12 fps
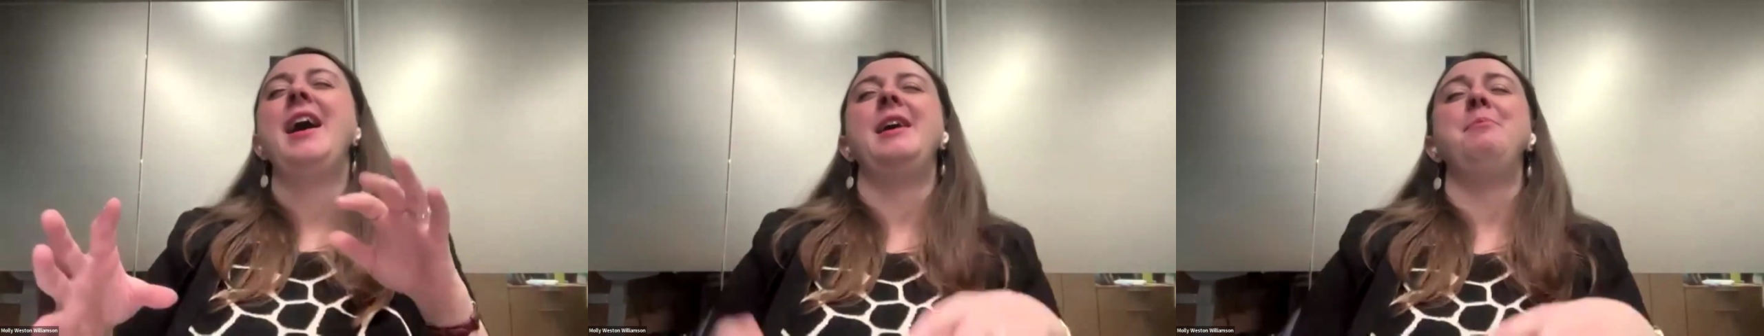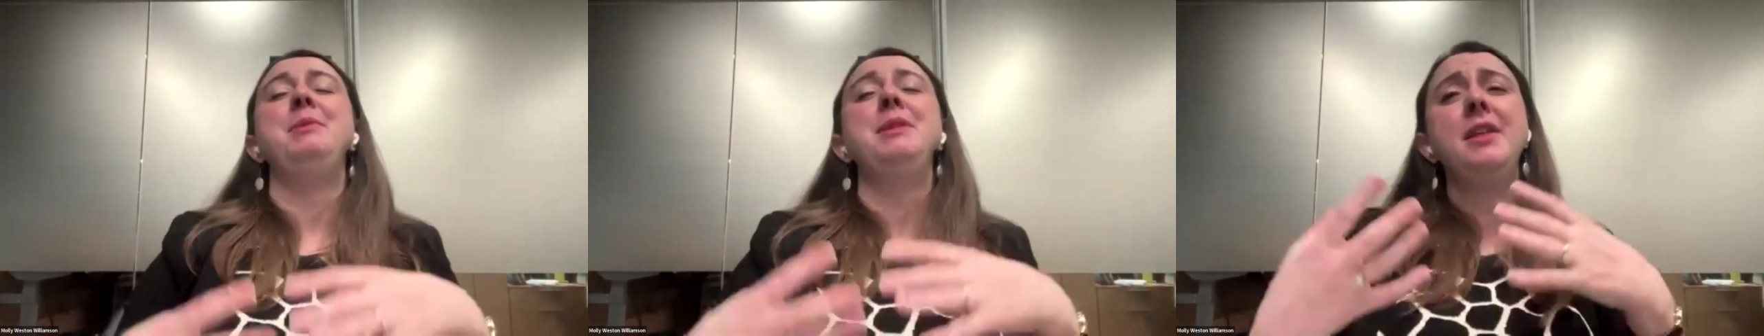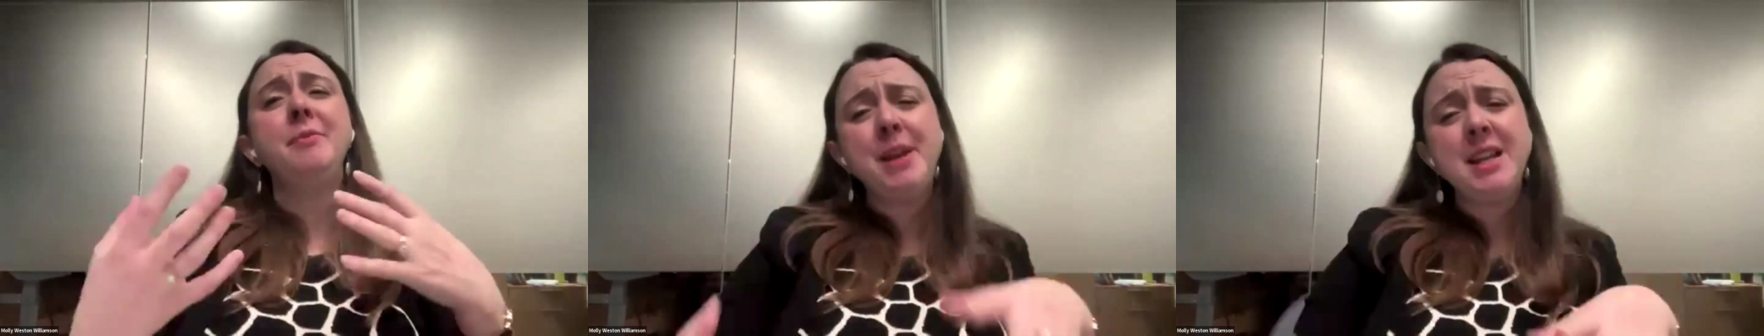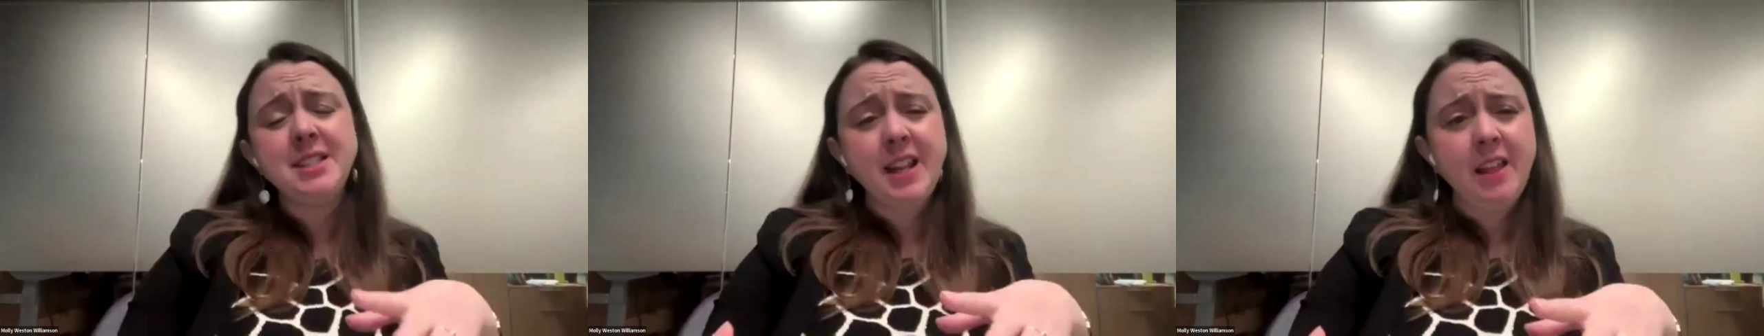But the
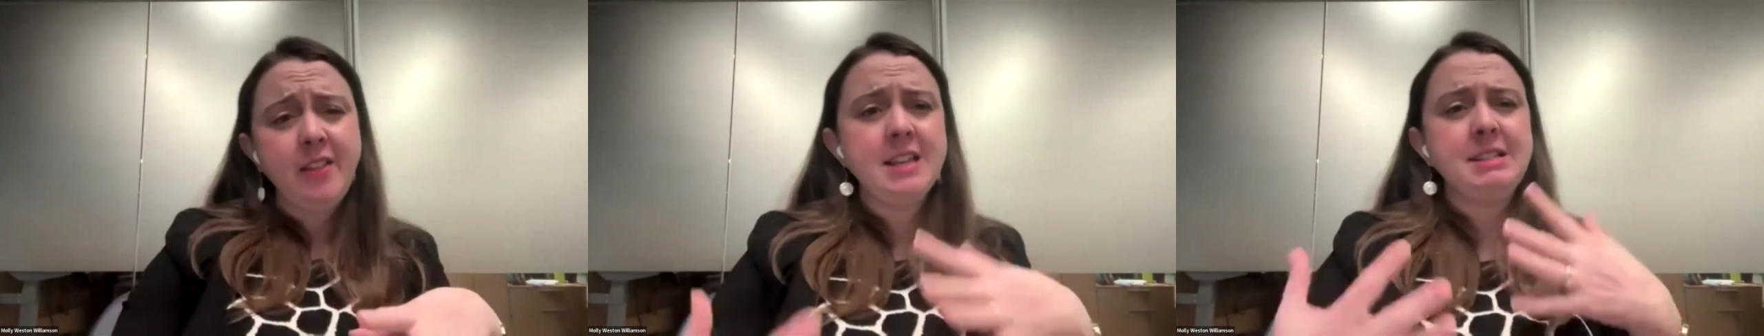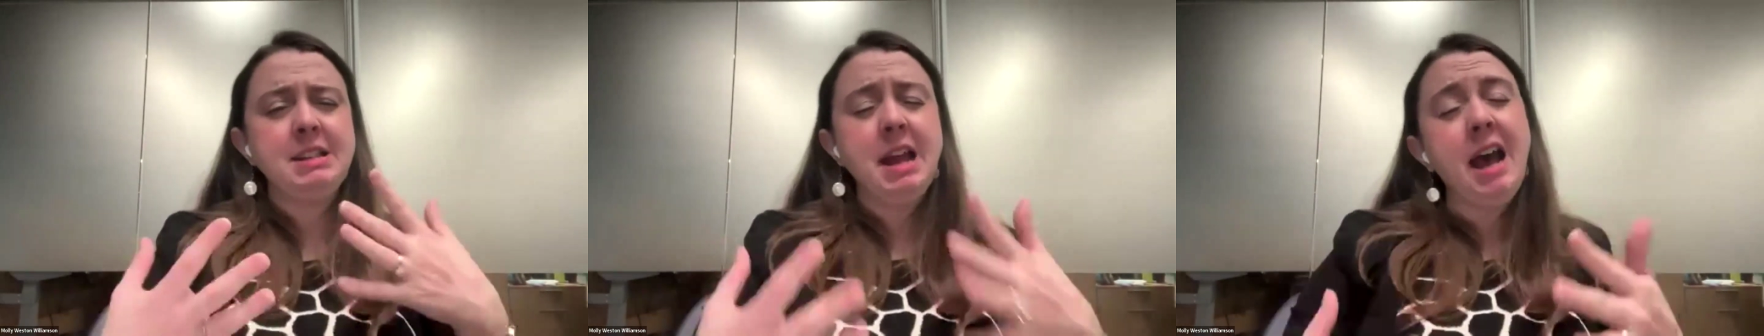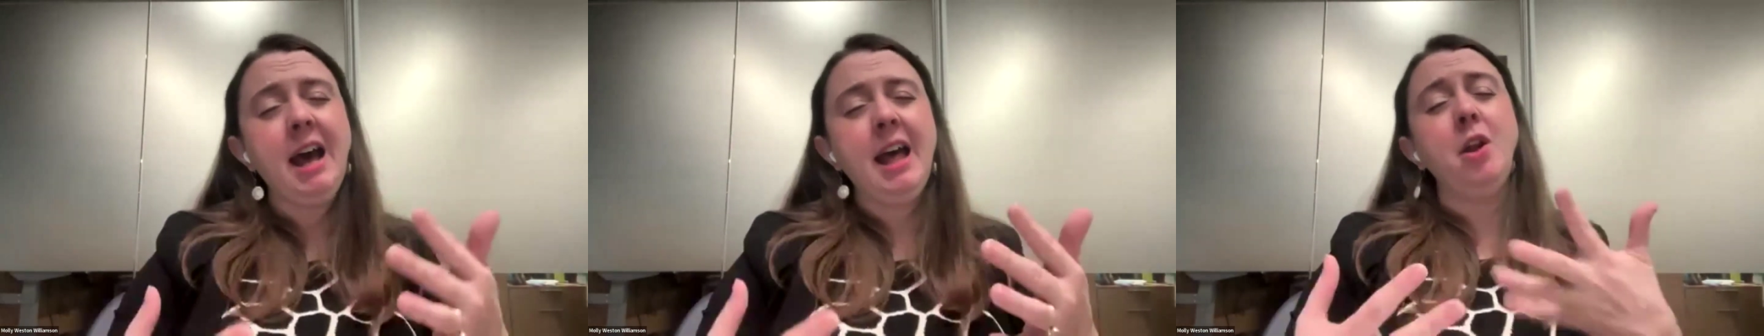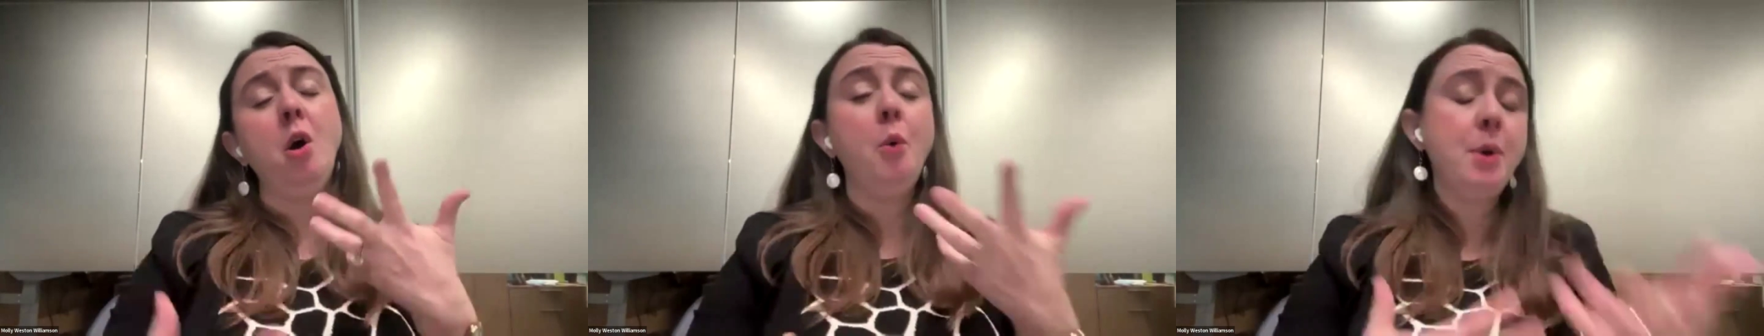piece that I think is not